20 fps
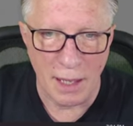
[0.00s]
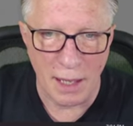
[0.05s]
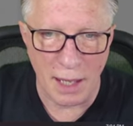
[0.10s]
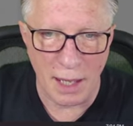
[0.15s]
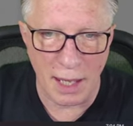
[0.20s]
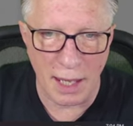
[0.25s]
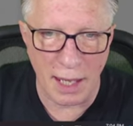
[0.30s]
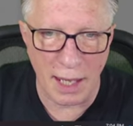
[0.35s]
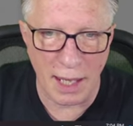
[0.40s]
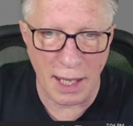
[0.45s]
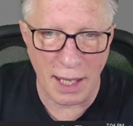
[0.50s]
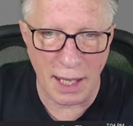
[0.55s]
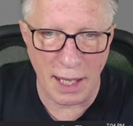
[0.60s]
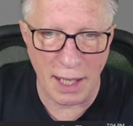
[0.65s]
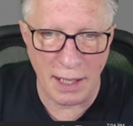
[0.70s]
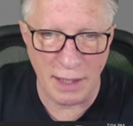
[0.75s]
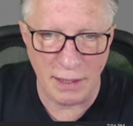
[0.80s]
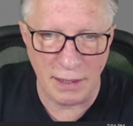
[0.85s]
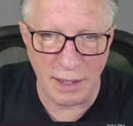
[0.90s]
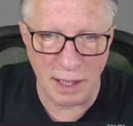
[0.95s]

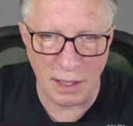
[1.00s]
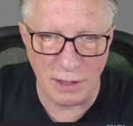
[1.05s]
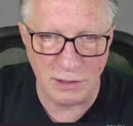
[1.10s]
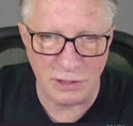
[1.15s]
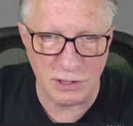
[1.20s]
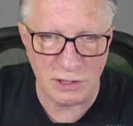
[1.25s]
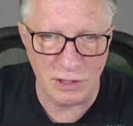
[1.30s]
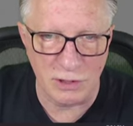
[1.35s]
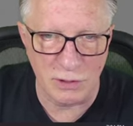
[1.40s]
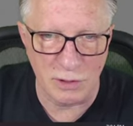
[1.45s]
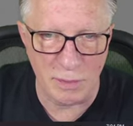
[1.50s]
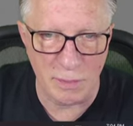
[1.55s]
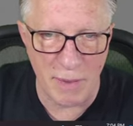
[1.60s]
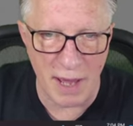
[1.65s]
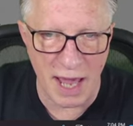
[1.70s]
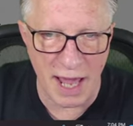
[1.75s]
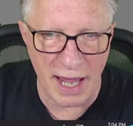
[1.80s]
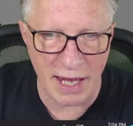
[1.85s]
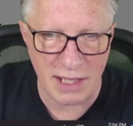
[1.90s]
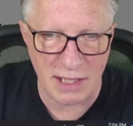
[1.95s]
And I'll just do the
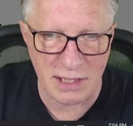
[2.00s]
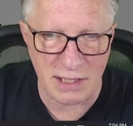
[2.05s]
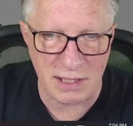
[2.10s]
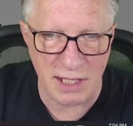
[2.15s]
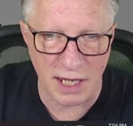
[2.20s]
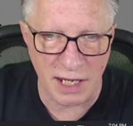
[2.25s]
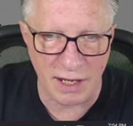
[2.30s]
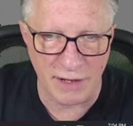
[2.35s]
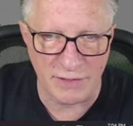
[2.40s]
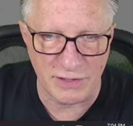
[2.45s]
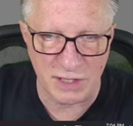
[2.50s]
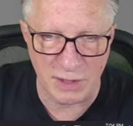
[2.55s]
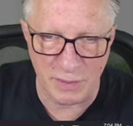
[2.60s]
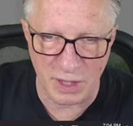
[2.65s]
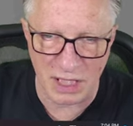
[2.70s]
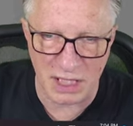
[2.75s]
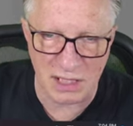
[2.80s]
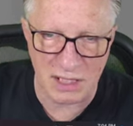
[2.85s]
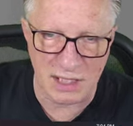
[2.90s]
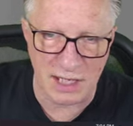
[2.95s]
max. Take off some
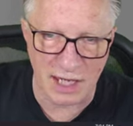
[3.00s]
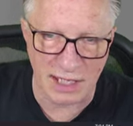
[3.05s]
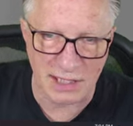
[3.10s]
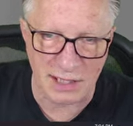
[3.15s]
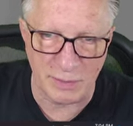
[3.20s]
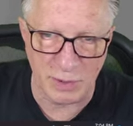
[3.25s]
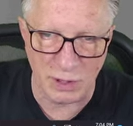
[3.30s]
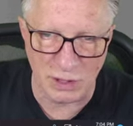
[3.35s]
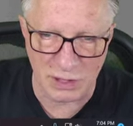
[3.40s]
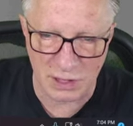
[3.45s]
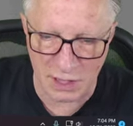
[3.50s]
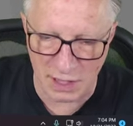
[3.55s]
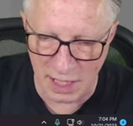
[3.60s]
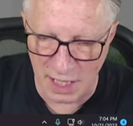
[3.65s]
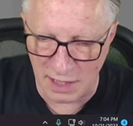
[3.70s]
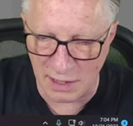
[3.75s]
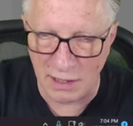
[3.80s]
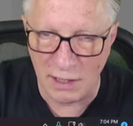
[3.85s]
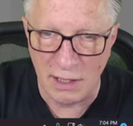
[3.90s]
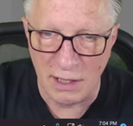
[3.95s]
of these decimals
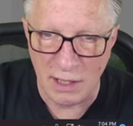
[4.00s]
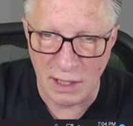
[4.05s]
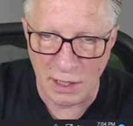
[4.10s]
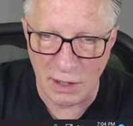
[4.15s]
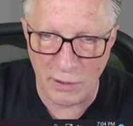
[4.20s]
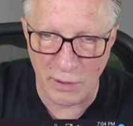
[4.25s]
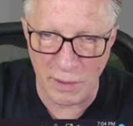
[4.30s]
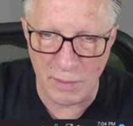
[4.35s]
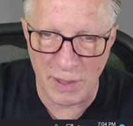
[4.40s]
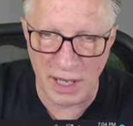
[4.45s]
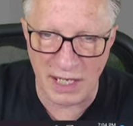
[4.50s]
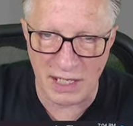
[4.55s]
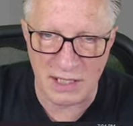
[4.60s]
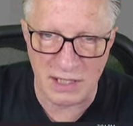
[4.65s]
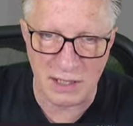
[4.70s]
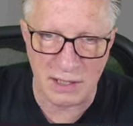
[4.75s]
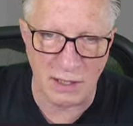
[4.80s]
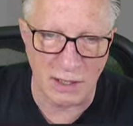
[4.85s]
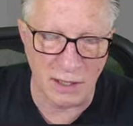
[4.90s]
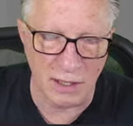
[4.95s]
that
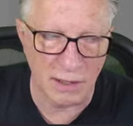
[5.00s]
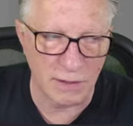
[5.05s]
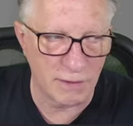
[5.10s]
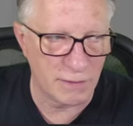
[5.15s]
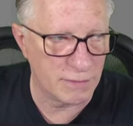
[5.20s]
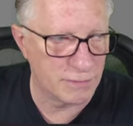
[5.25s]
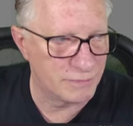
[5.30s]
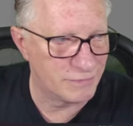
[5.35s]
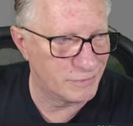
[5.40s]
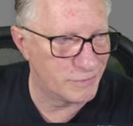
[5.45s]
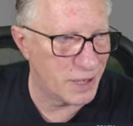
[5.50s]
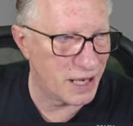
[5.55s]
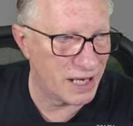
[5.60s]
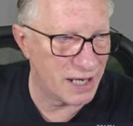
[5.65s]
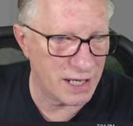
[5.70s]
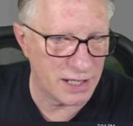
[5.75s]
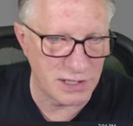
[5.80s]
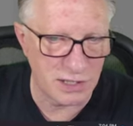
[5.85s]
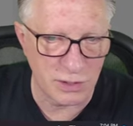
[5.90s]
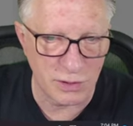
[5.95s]
Coinbase or
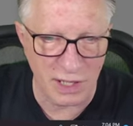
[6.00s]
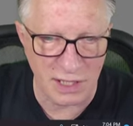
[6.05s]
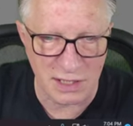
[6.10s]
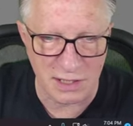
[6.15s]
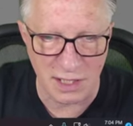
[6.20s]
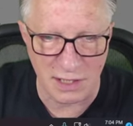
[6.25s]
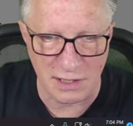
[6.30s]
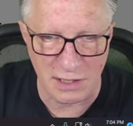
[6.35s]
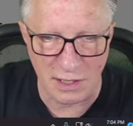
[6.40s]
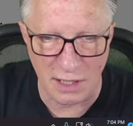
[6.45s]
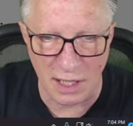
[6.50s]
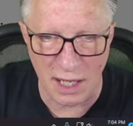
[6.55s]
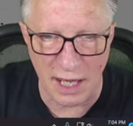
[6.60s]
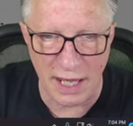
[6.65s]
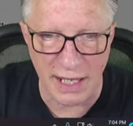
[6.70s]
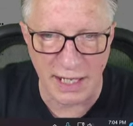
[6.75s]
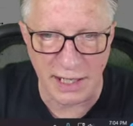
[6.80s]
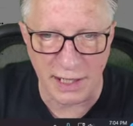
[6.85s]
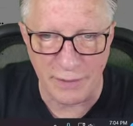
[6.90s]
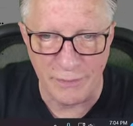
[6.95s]
Binance US doesn't
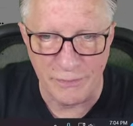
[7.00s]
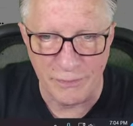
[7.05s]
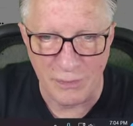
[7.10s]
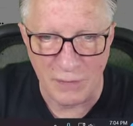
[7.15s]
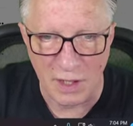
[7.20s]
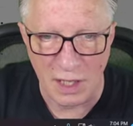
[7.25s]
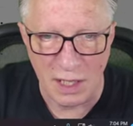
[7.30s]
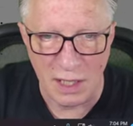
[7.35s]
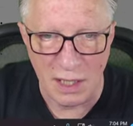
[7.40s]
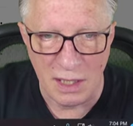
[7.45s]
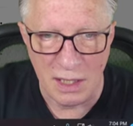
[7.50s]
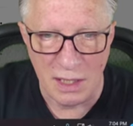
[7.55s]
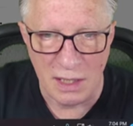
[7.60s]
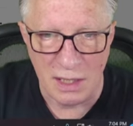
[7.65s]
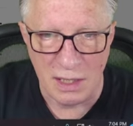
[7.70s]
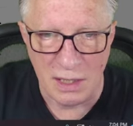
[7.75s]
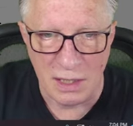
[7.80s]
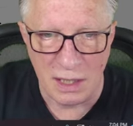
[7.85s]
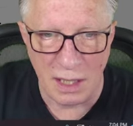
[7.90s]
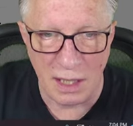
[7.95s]
like
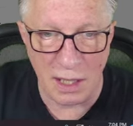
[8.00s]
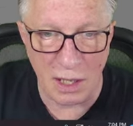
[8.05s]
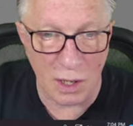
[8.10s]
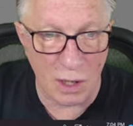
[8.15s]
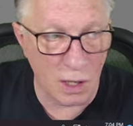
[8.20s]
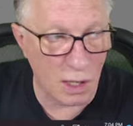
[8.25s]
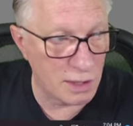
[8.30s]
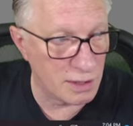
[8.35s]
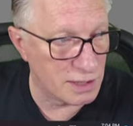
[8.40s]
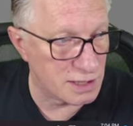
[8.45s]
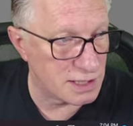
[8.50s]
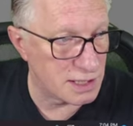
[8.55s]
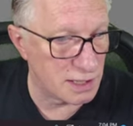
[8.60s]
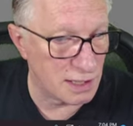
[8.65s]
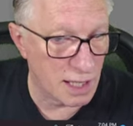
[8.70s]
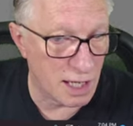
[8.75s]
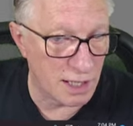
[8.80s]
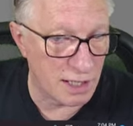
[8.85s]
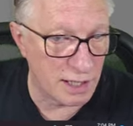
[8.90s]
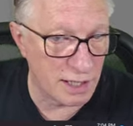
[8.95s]
on the
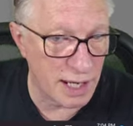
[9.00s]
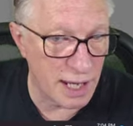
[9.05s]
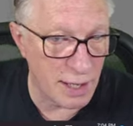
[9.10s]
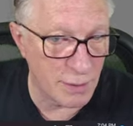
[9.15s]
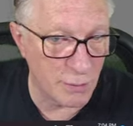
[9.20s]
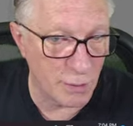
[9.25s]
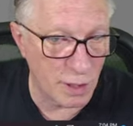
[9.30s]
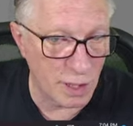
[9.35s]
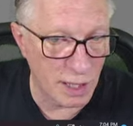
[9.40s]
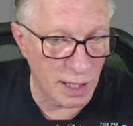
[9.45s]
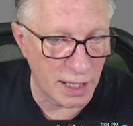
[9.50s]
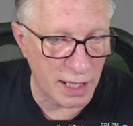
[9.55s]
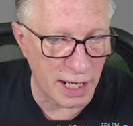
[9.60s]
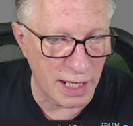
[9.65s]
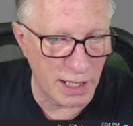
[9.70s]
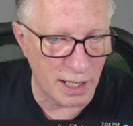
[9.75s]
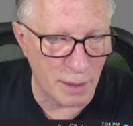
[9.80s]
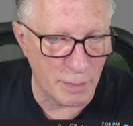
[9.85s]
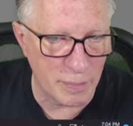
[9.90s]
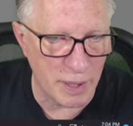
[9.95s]
Solana network.
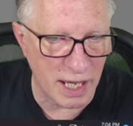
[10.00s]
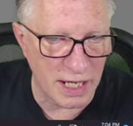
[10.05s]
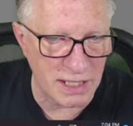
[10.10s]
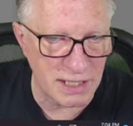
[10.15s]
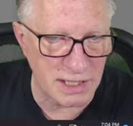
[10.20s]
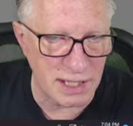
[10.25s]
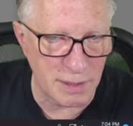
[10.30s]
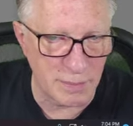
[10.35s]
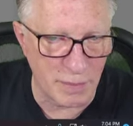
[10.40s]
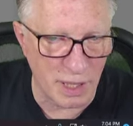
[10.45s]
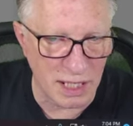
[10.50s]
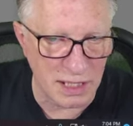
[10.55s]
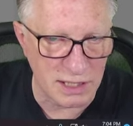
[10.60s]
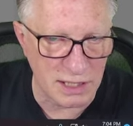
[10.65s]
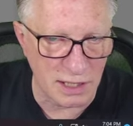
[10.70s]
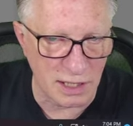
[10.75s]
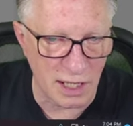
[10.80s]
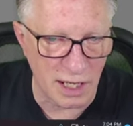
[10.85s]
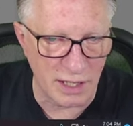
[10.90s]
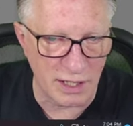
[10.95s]
And I'll paste in my
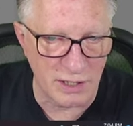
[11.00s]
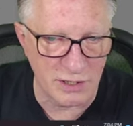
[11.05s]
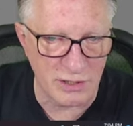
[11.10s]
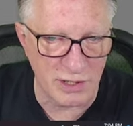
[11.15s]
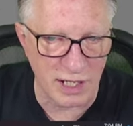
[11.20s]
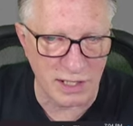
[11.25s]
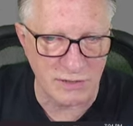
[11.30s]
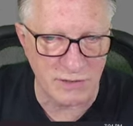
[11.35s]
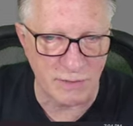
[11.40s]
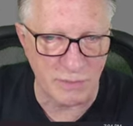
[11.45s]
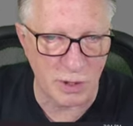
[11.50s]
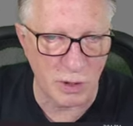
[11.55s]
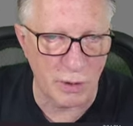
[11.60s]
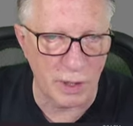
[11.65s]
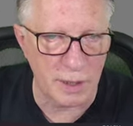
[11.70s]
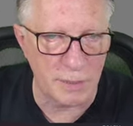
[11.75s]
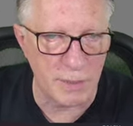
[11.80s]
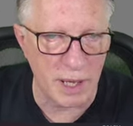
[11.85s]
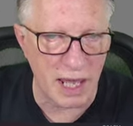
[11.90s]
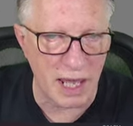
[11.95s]
Solana address from
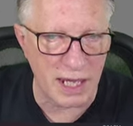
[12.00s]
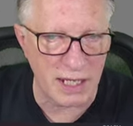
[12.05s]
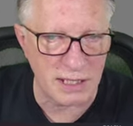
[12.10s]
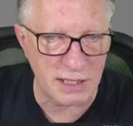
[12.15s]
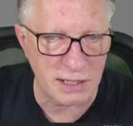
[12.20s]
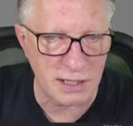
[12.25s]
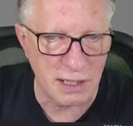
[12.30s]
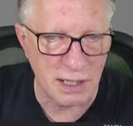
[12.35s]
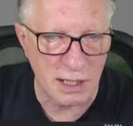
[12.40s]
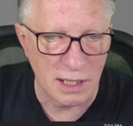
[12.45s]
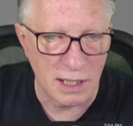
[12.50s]
Coinbase.